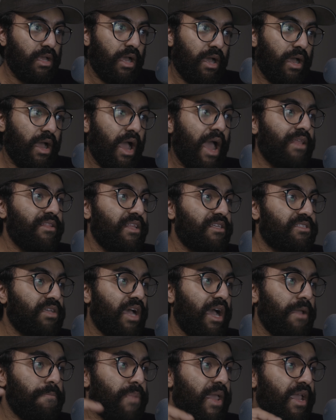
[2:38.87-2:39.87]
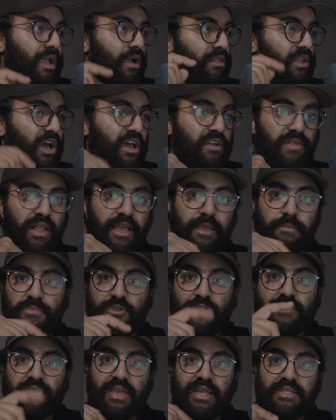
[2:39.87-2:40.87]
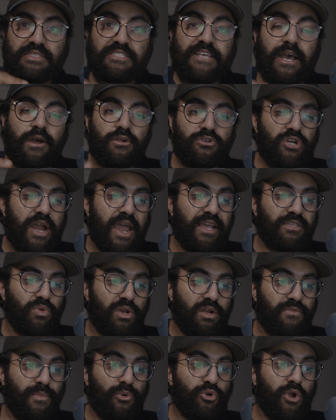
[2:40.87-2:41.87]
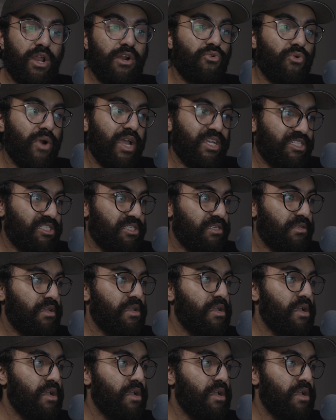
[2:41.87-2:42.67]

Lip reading: I pick a lot of like music and soundtracks when I'm trying to write